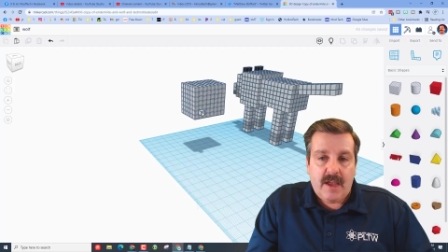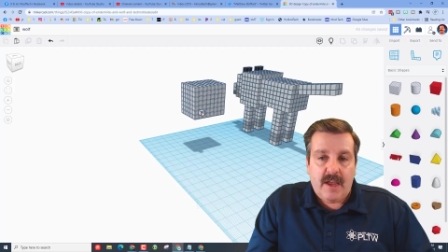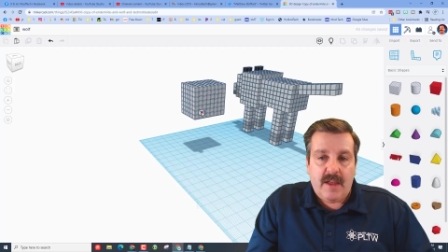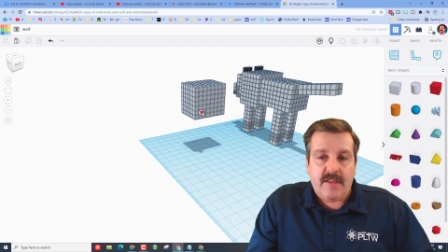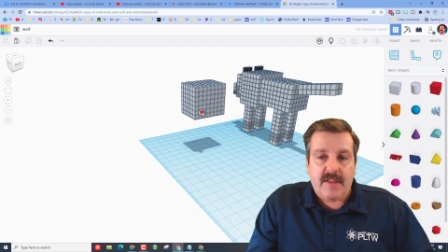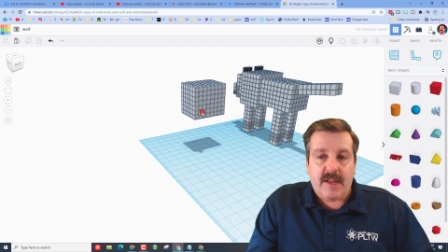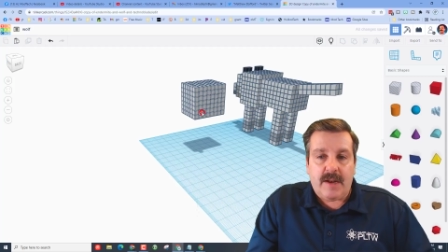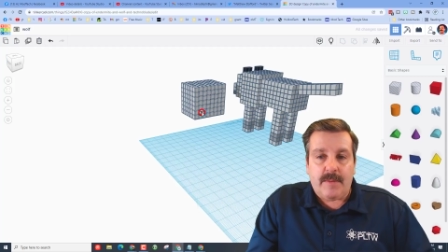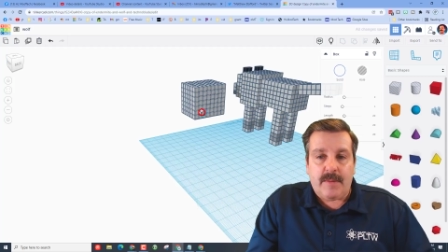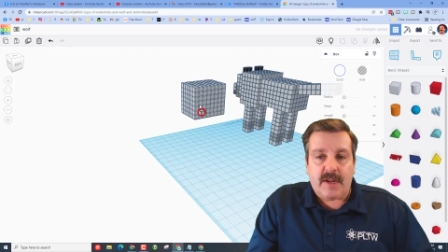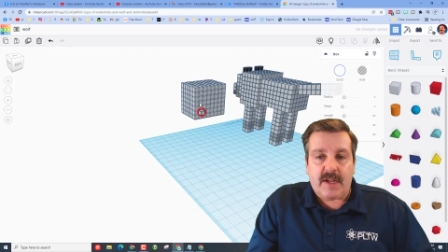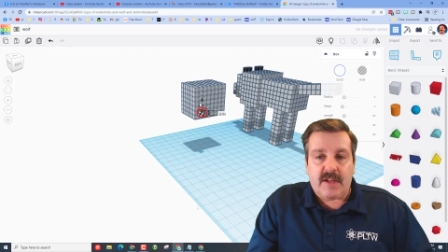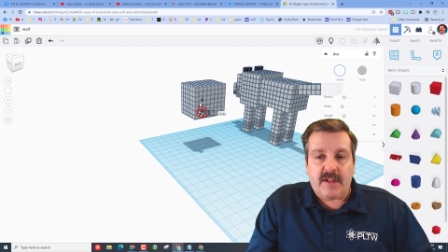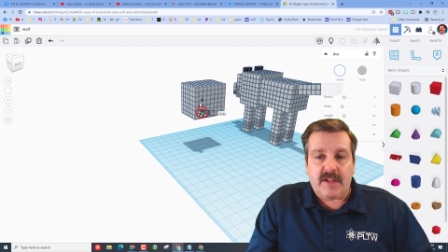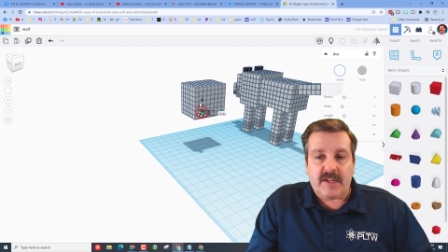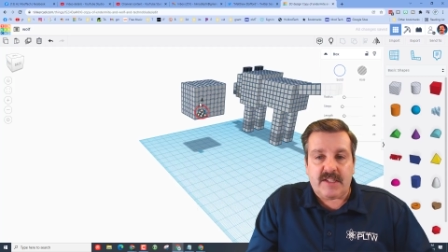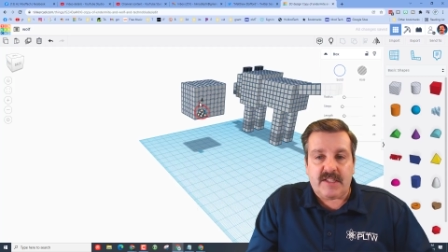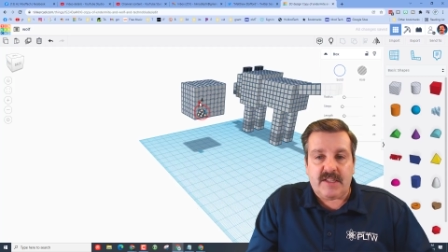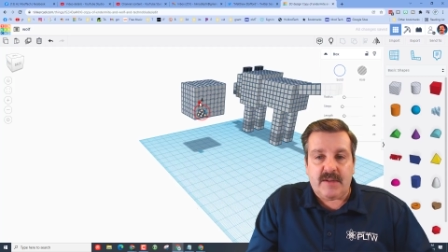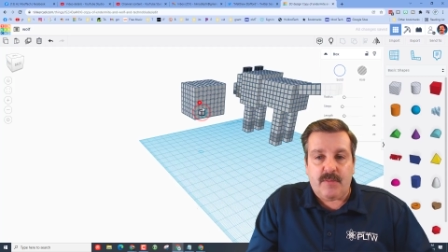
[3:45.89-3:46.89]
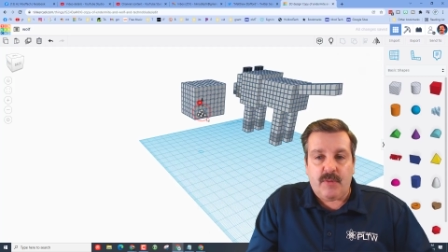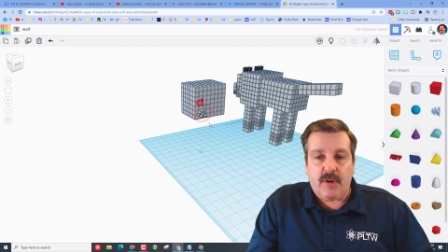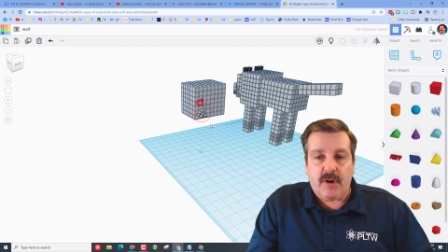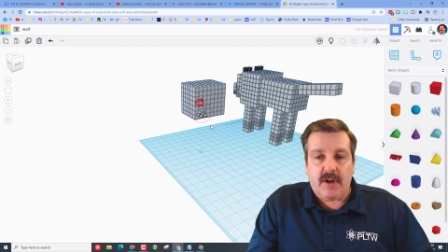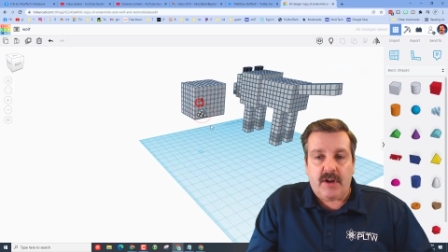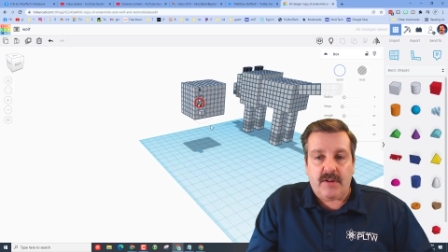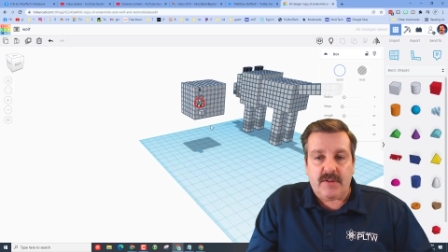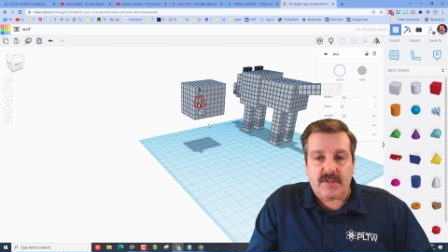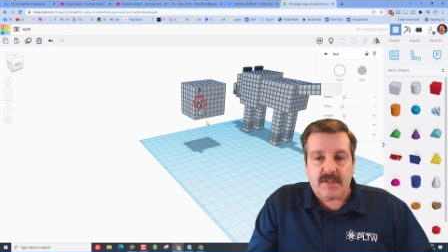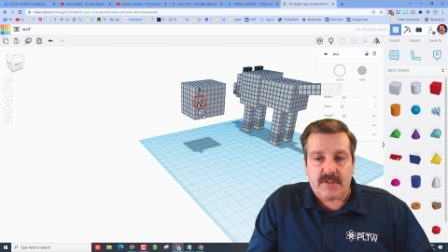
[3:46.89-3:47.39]
and then I'm going to click somewhere
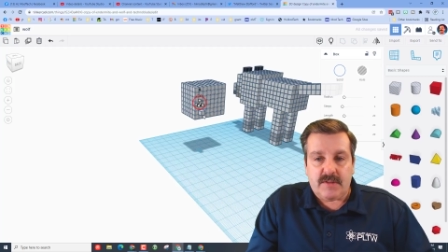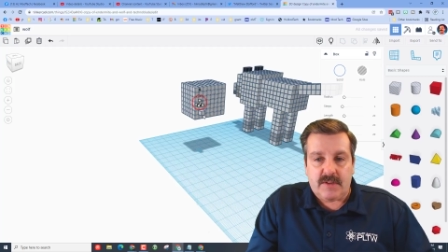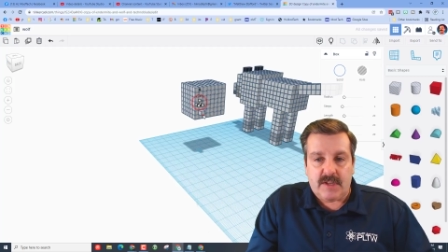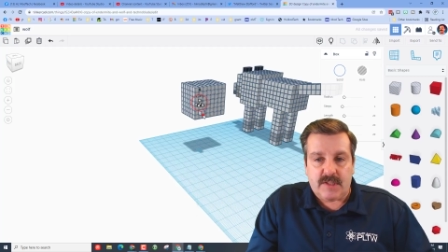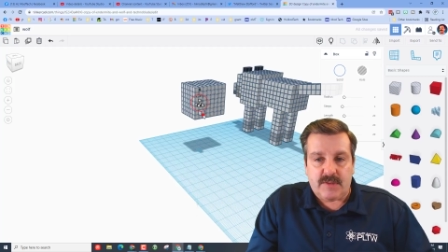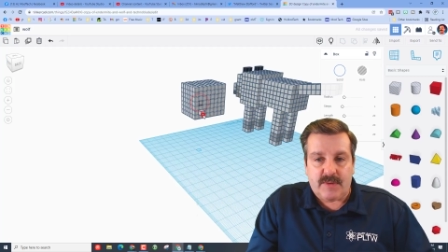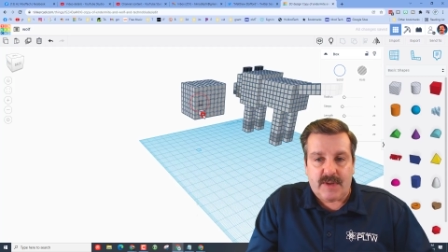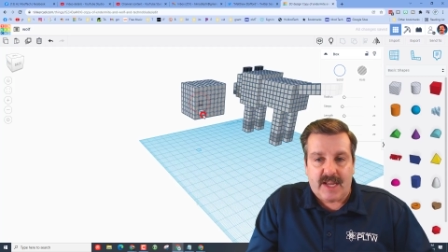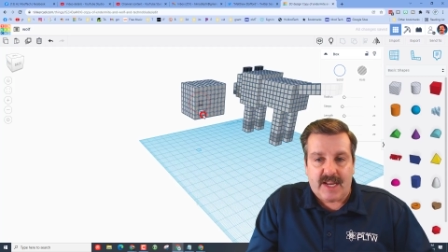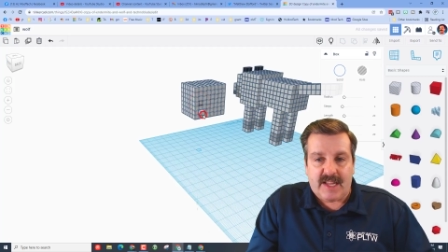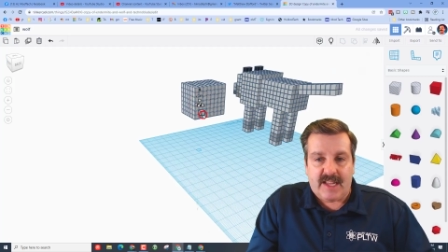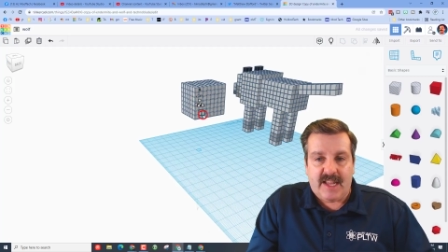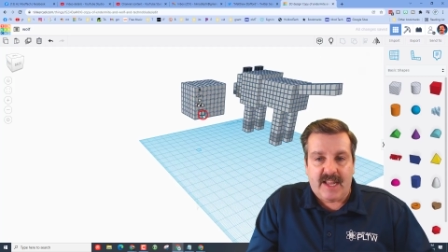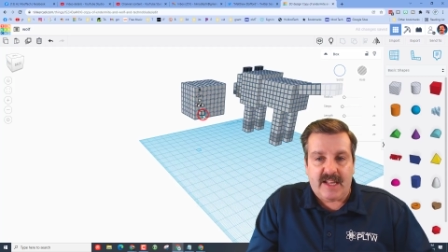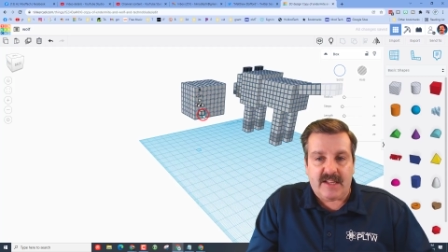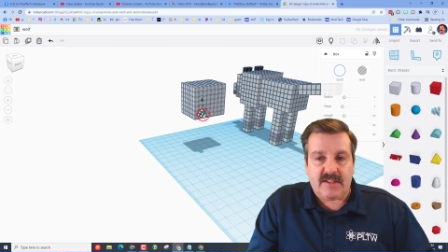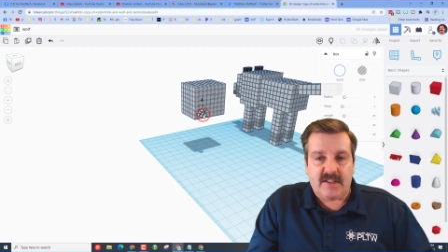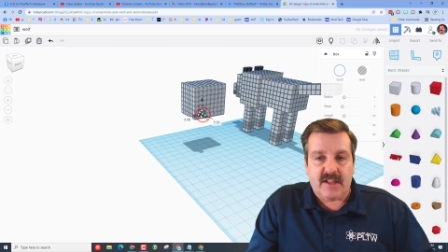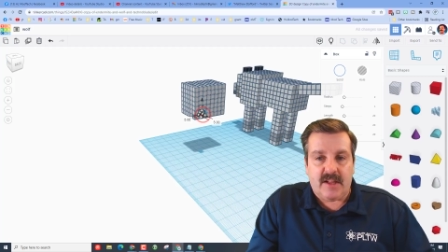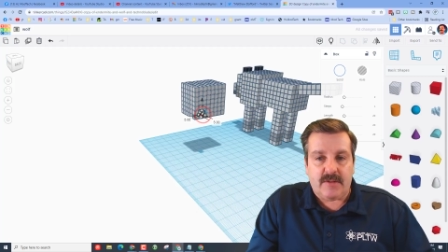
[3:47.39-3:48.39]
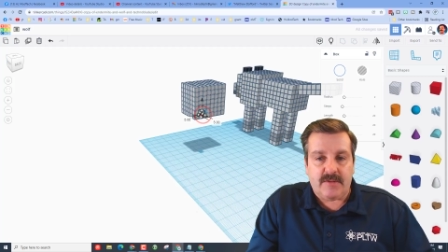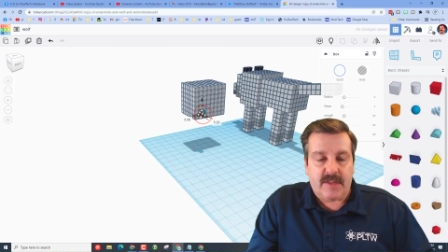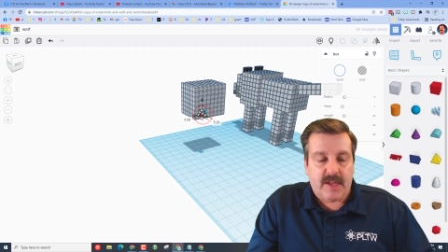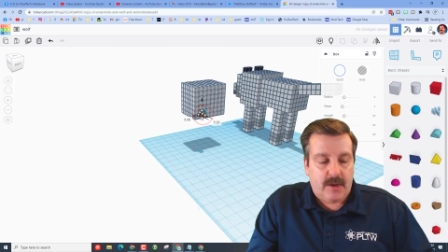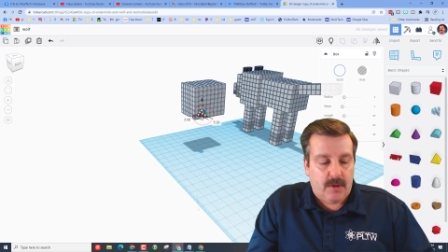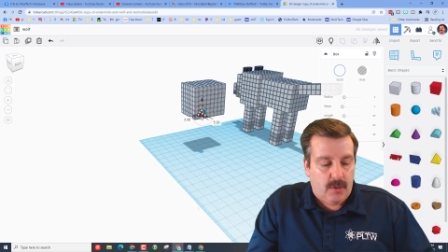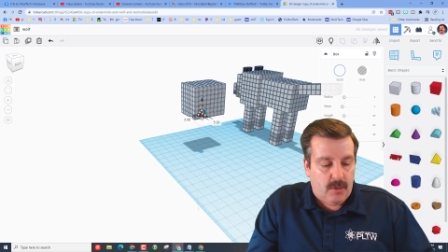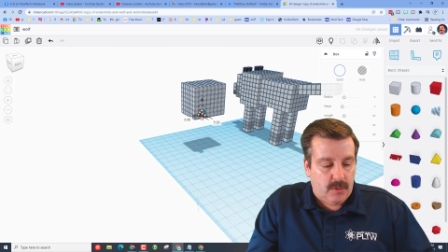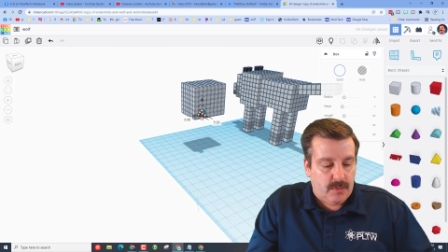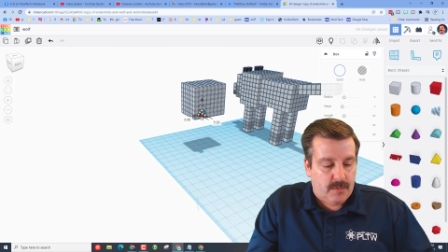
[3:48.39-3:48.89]
else because we got to cancel out
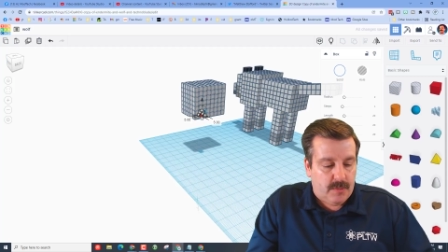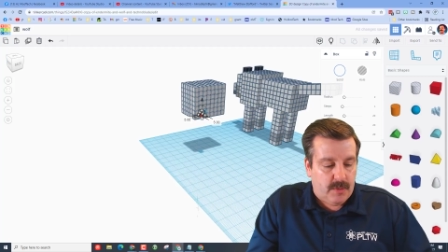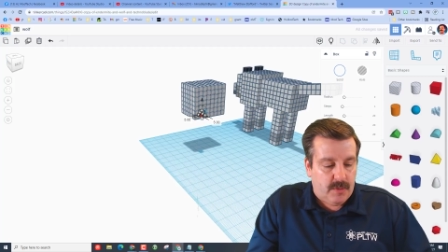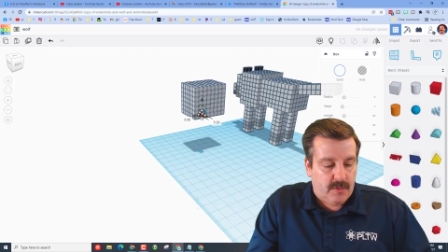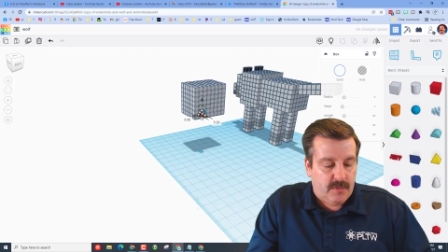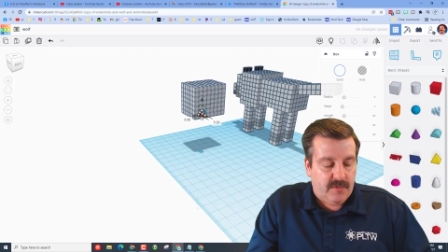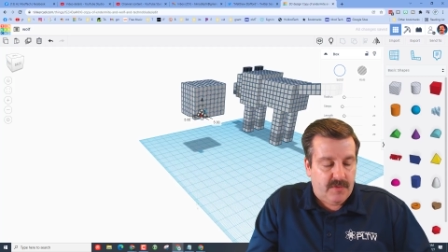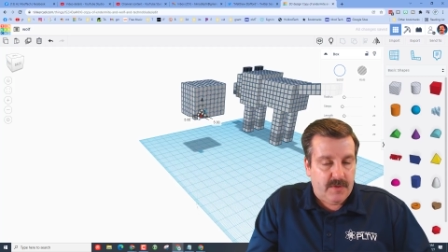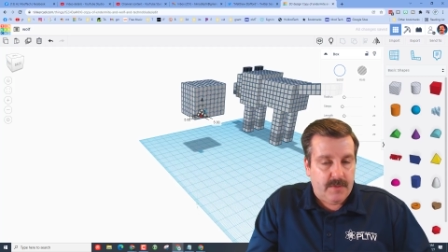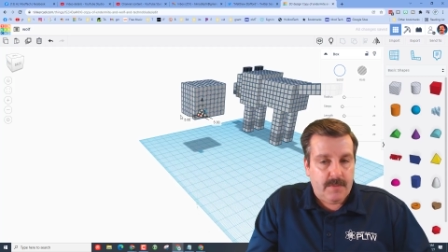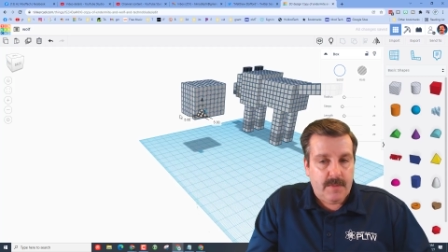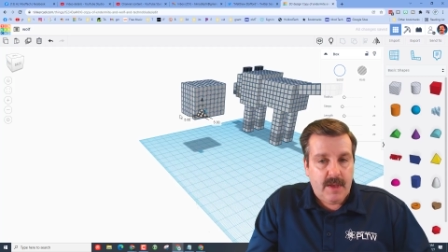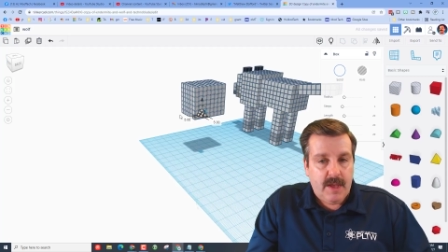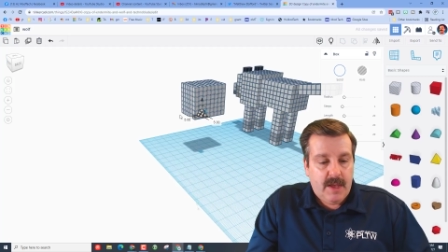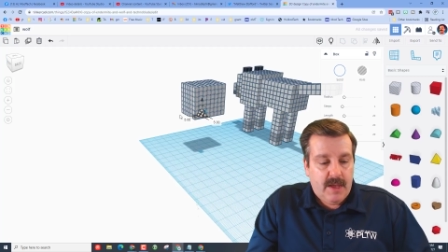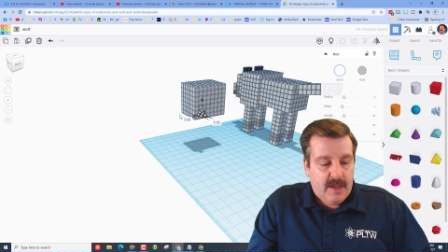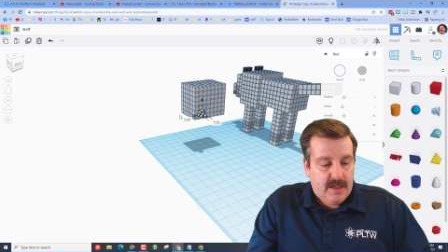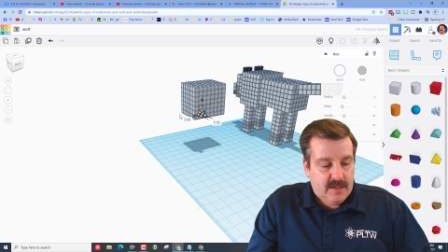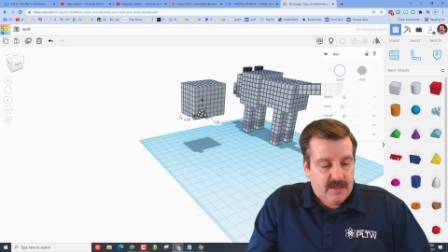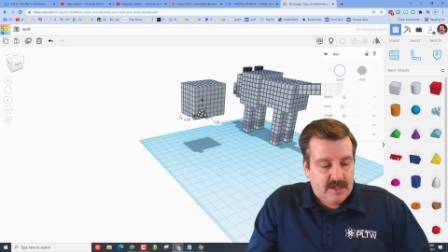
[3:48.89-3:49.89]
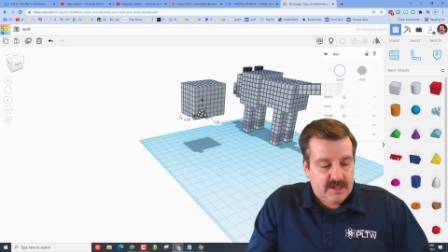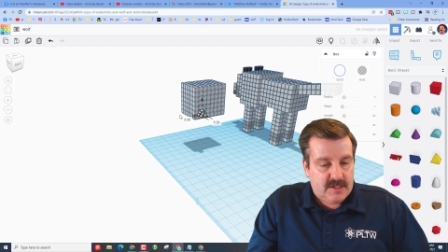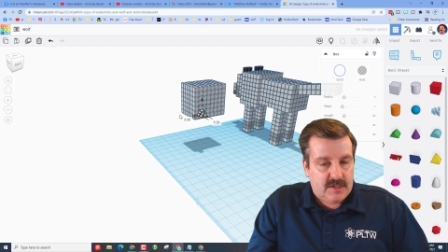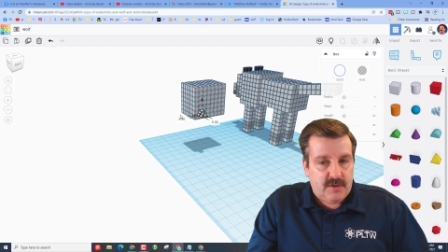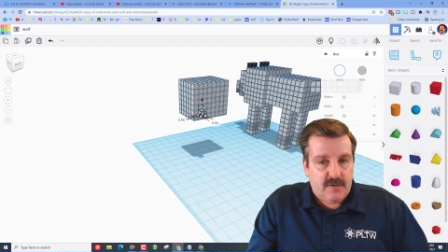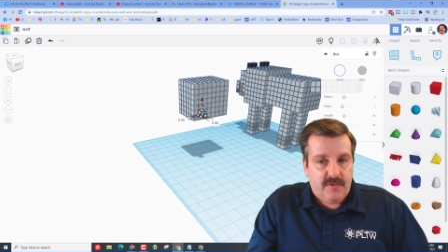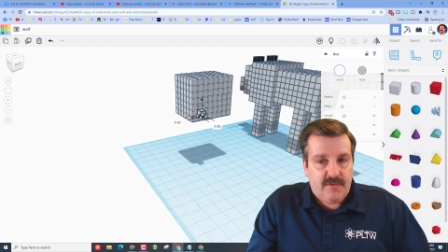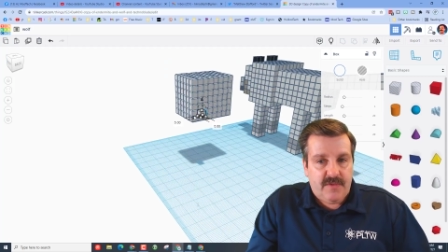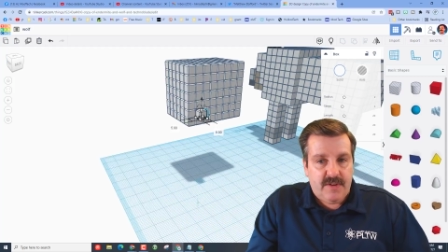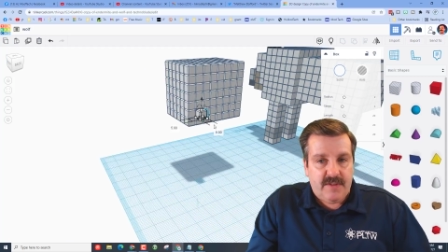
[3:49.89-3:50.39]
that old move. Let's
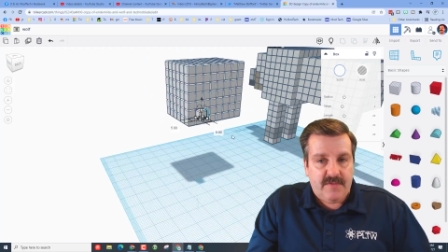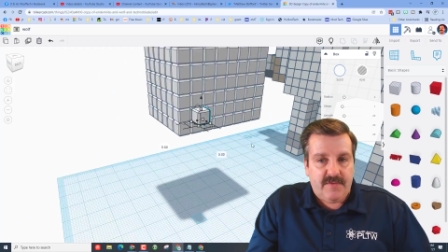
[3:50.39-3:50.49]
do fit